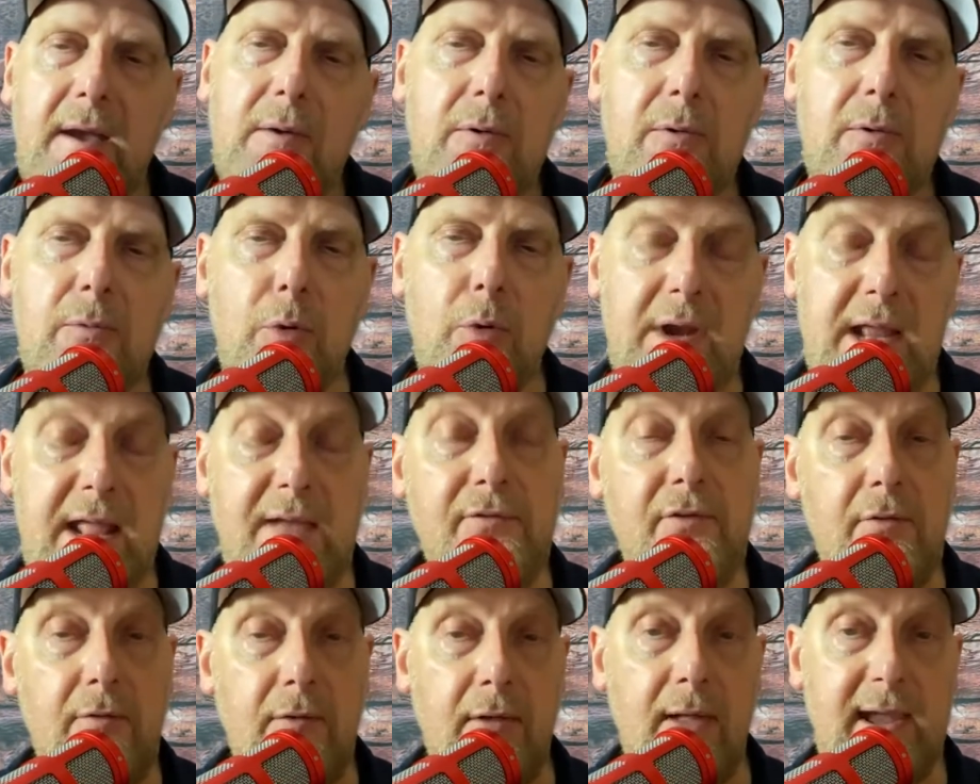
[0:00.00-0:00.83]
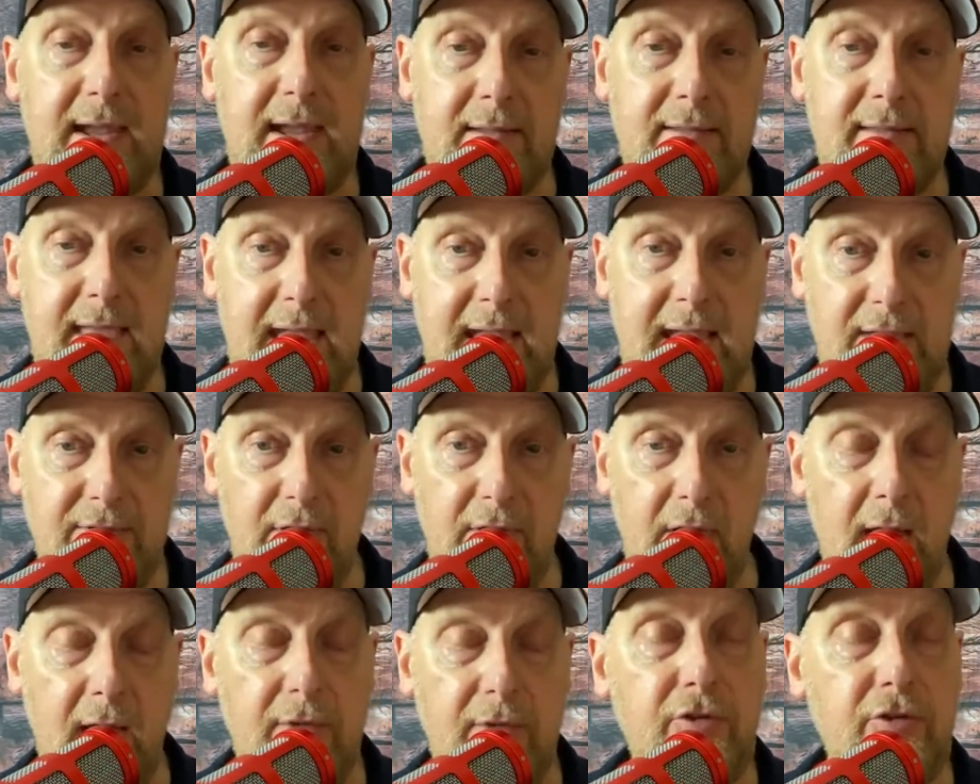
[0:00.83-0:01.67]
whatever I did,
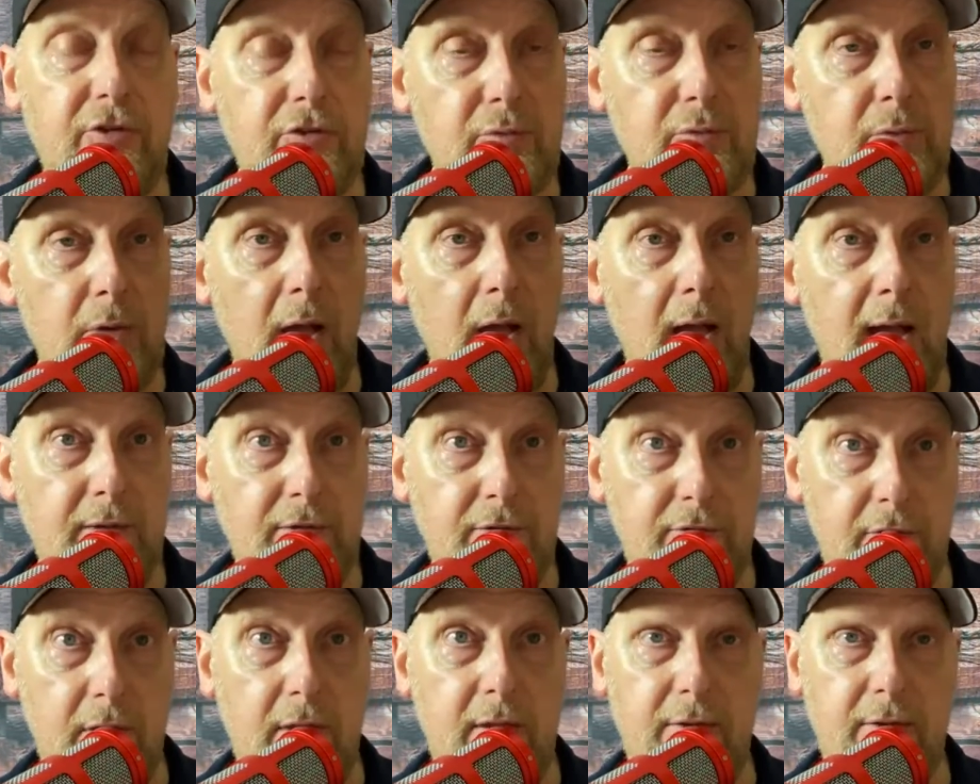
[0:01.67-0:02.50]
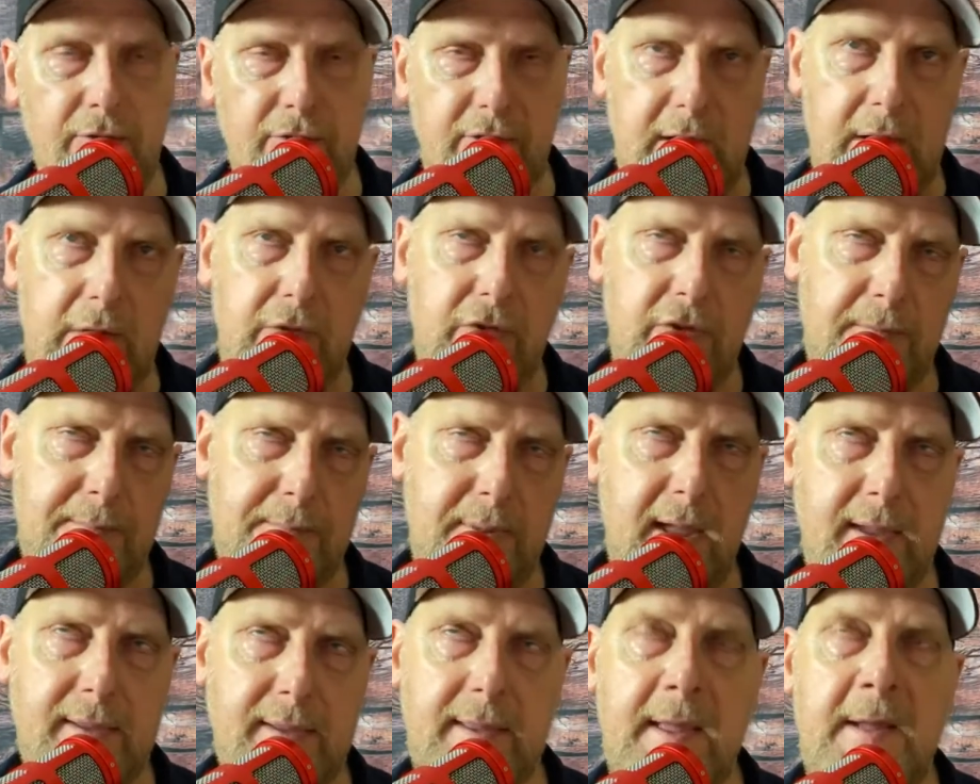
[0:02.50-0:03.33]
excuse the
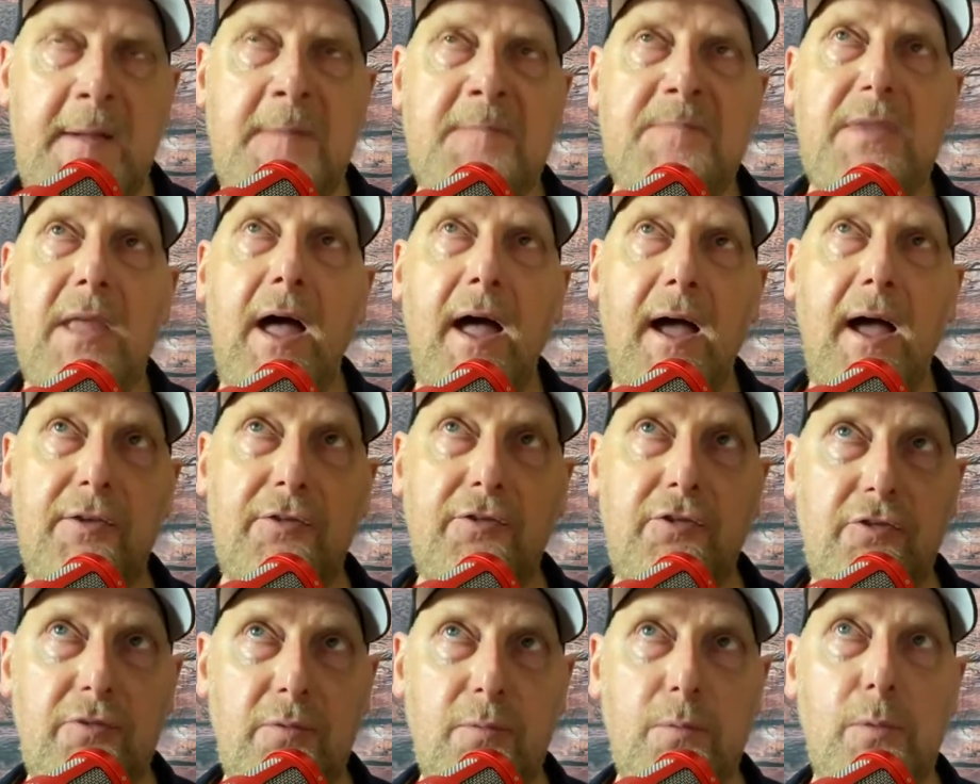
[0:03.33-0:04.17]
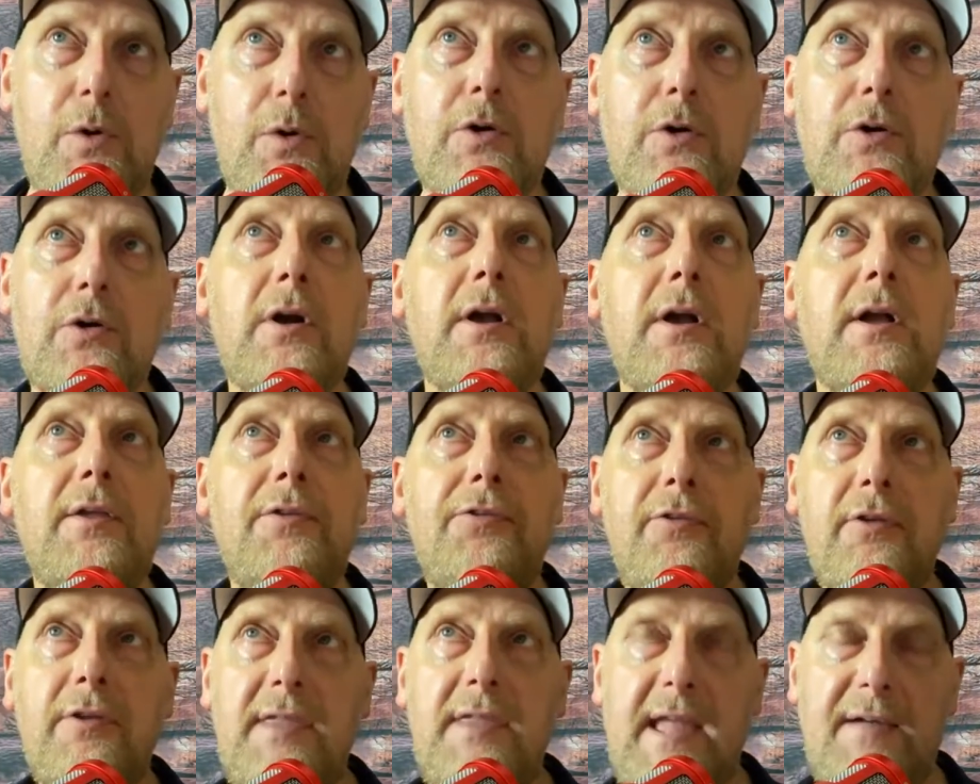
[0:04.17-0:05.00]
pun, I swore
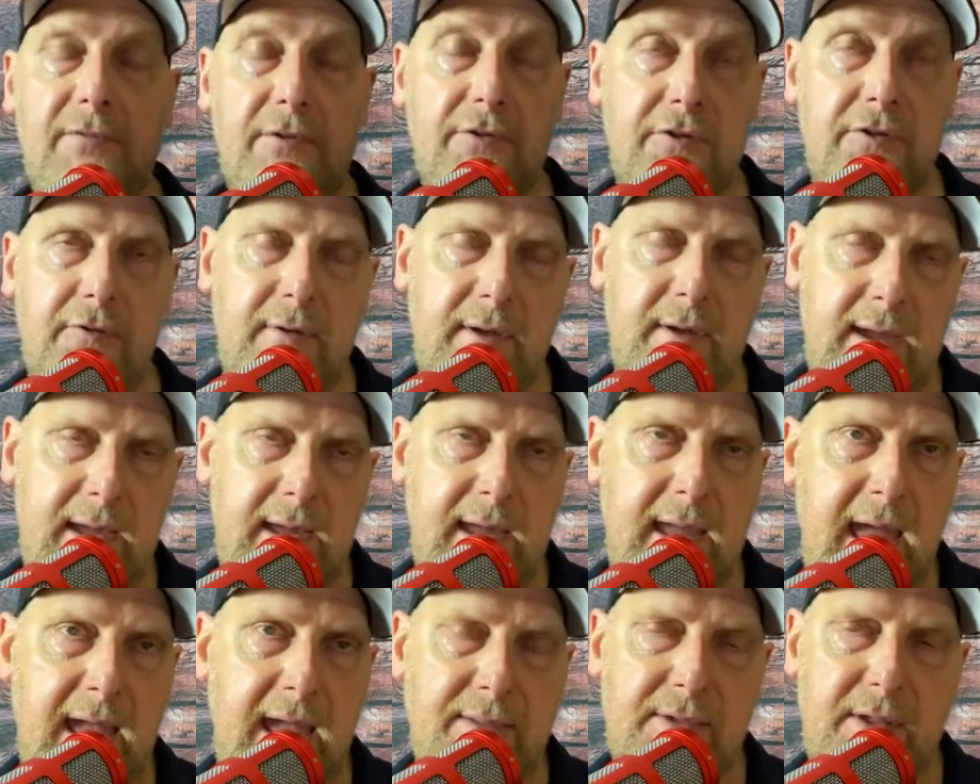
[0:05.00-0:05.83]
to never do it again.